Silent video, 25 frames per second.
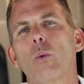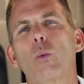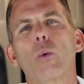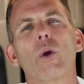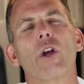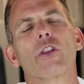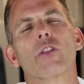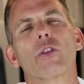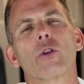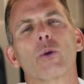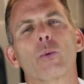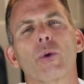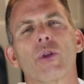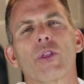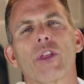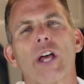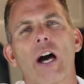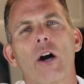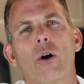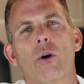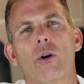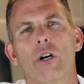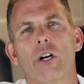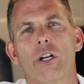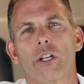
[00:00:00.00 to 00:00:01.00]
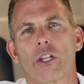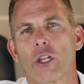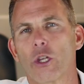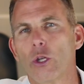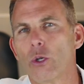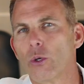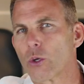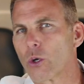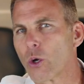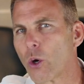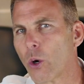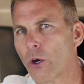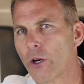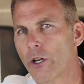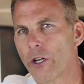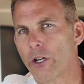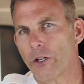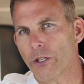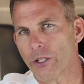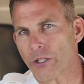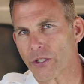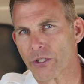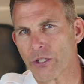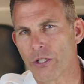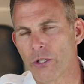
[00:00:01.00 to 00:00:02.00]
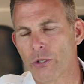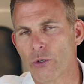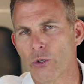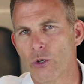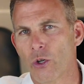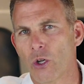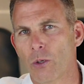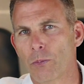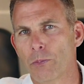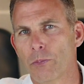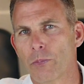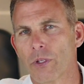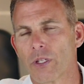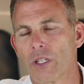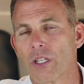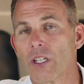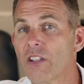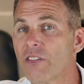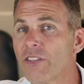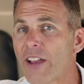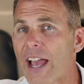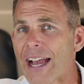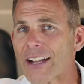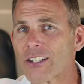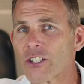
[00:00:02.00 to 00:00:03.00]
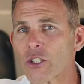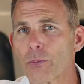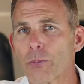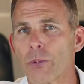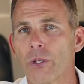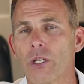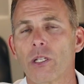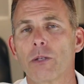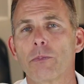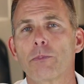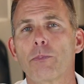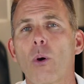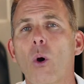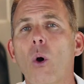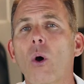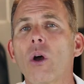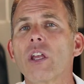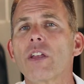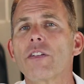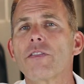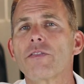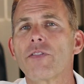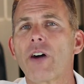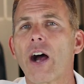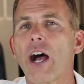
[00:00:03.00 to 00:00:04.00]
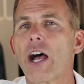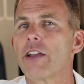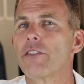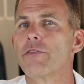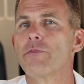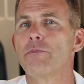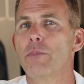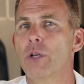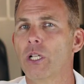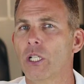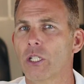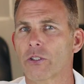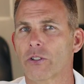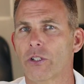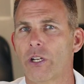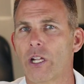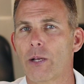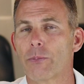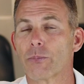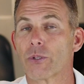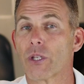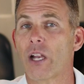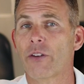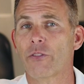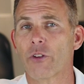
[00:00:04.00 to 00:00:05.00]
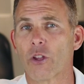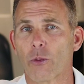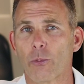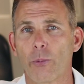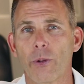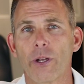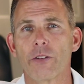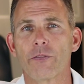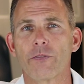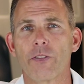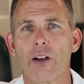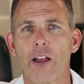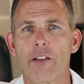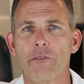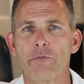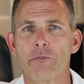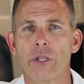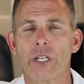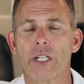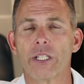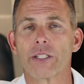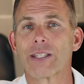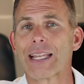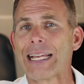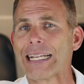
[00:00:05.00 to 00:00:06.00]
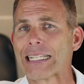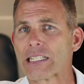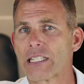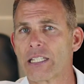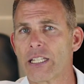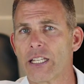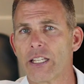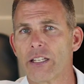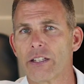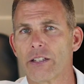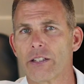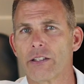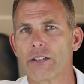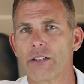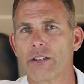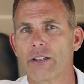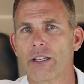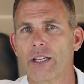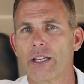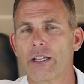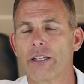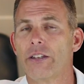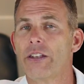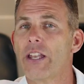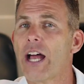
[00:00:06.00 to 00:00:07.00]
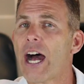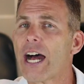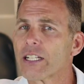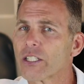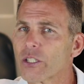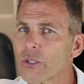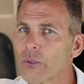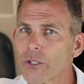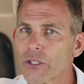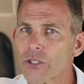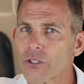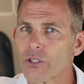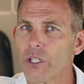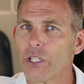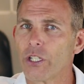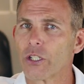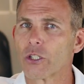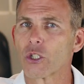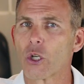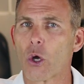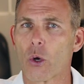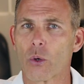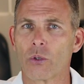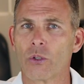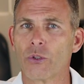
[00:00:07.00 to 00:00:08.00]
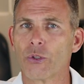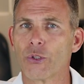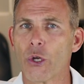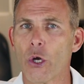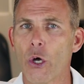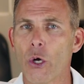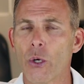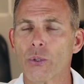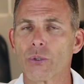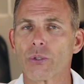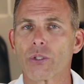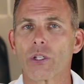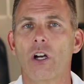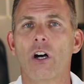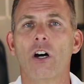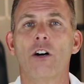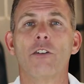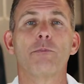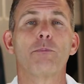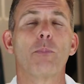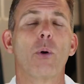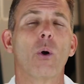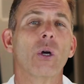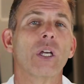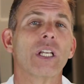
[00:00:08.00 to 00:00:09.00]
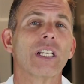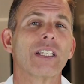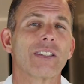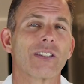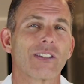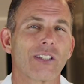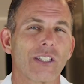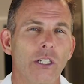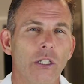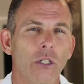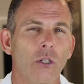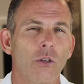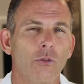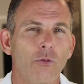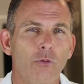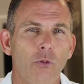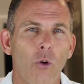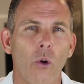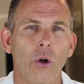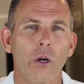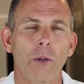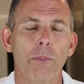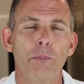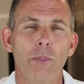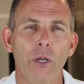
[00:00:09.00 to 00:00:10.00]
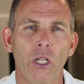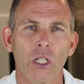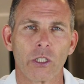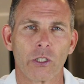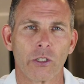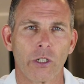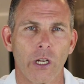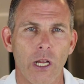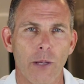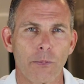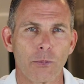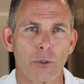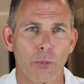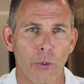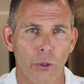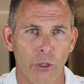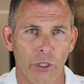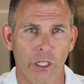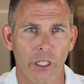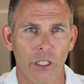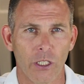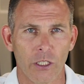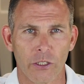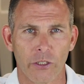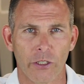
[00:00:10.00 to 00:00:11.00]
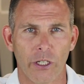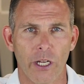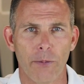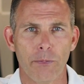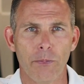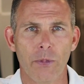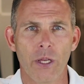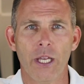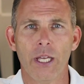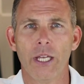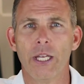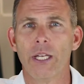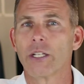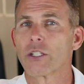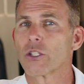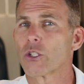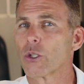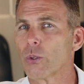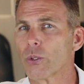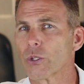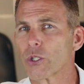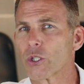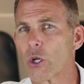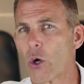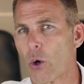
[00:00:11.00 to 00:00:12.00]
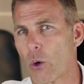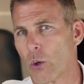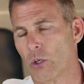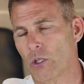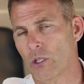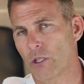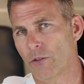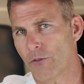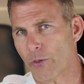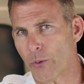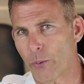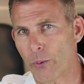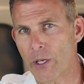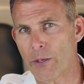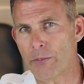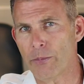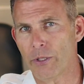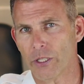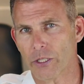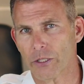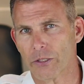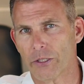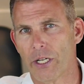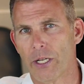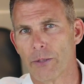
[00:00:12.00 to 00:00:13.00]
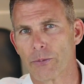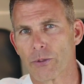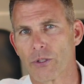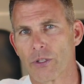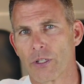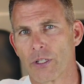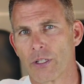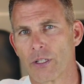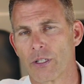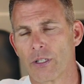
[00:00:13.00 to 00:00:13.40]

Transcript: with or without acute coronary syndrome, give atropine 0.5 milligrams every three to five minutes as needed, not to exceed a total dose of 0.04 milligrams per kilogram to a total of three milligrams.